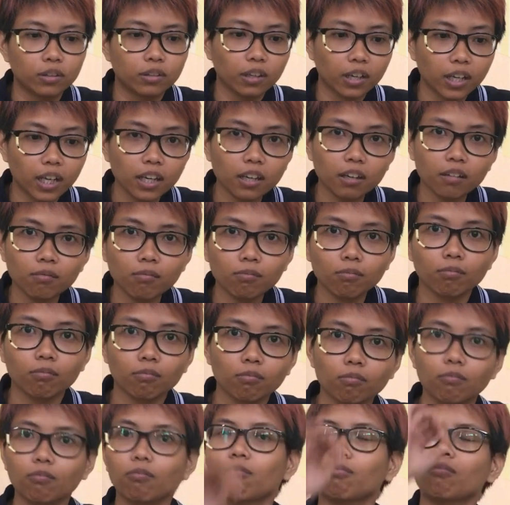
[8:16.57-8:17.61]
drink
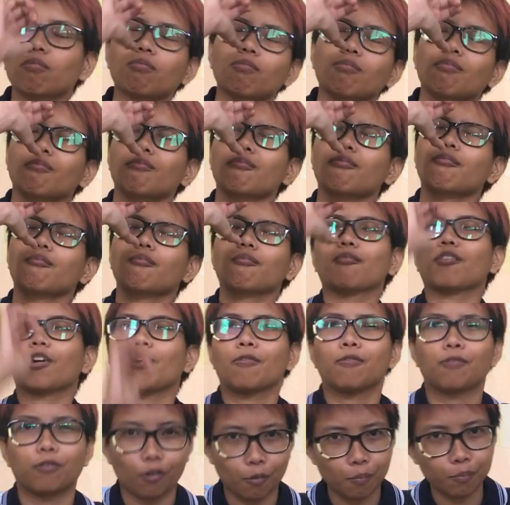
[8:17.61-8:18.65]

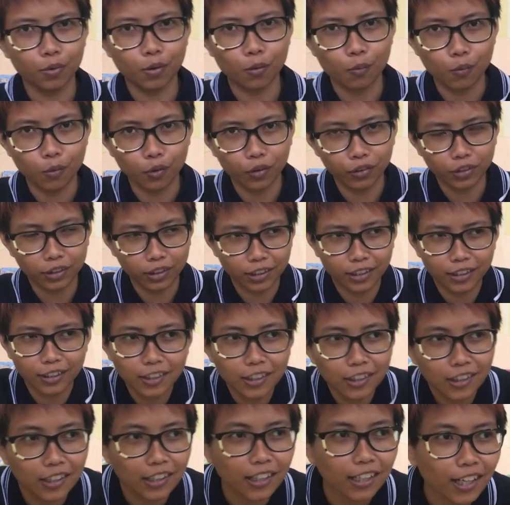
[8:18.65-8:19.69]
from the
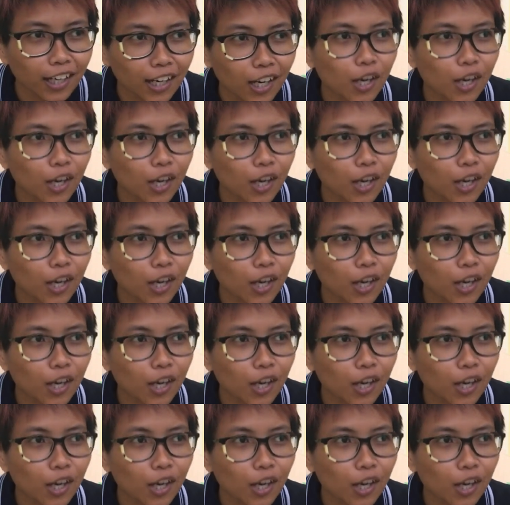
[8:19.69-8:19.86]
water.